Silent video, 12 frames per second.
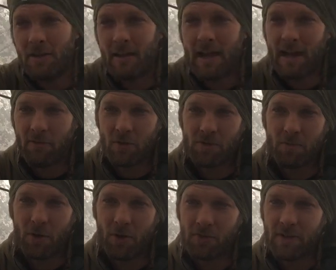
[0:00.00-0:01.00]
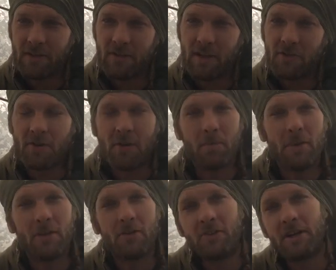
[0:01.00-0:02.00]
the average person, unless you're a
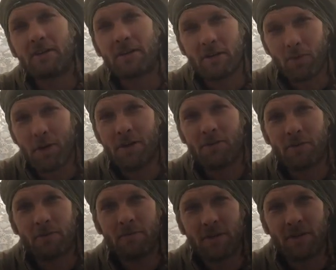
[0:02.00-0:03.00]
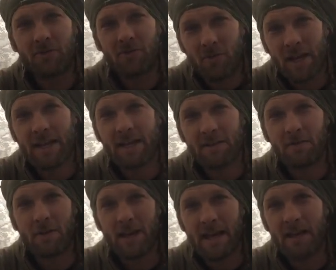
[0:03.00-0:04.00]
military grunt that's trained
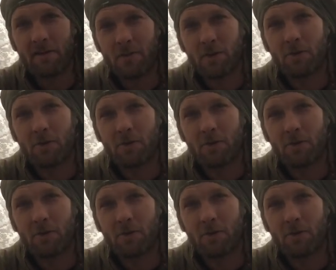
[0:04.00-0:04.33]
for that, or